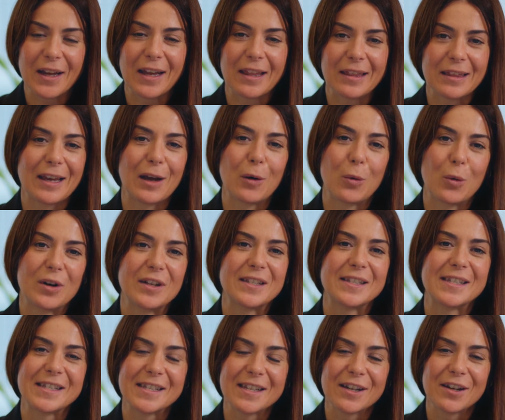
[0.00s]
And that
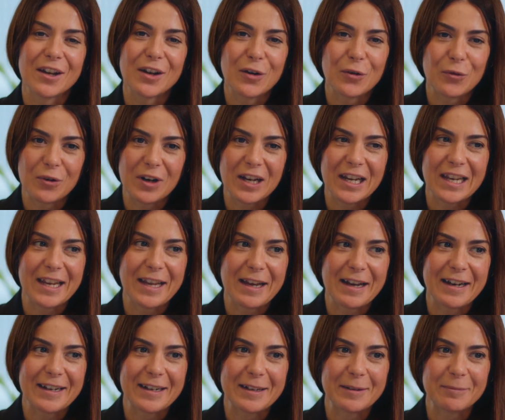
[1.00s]
was really
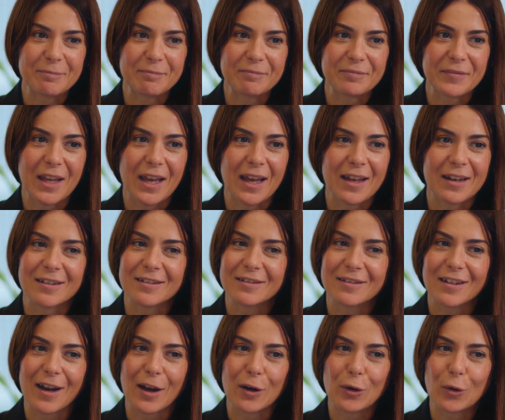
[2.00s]

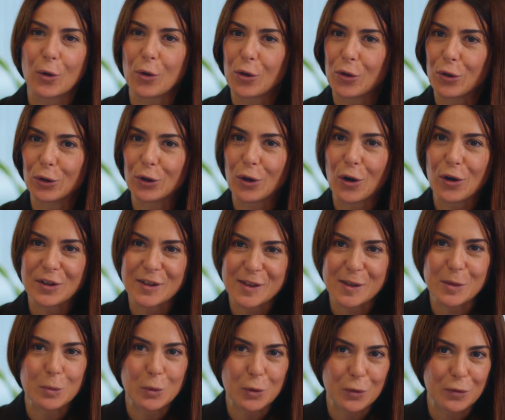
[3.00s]
an
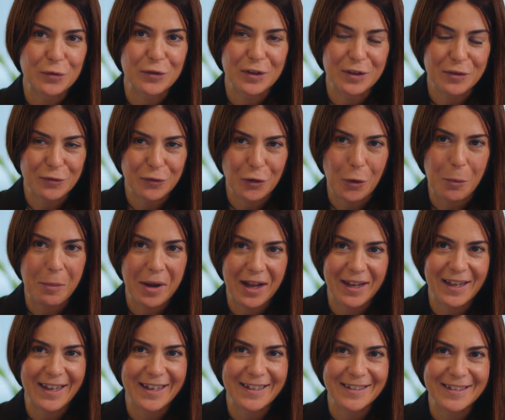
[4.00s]
unorthodox move from
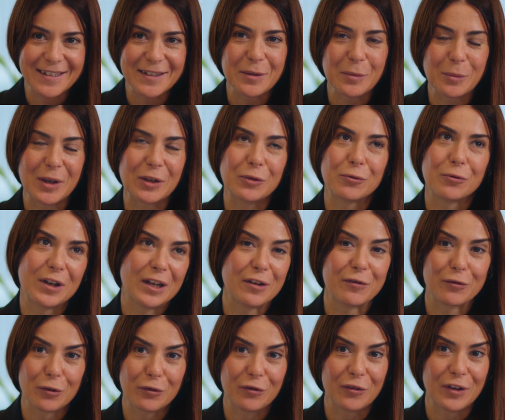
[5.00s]
my end, but really
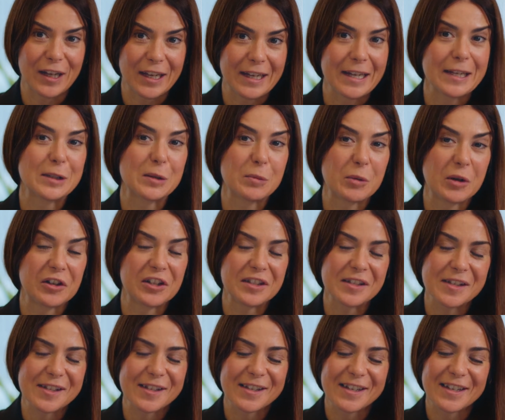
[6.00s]
fulfilling
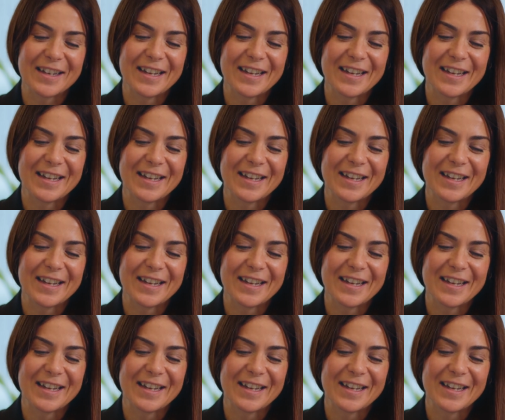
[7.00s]
experience.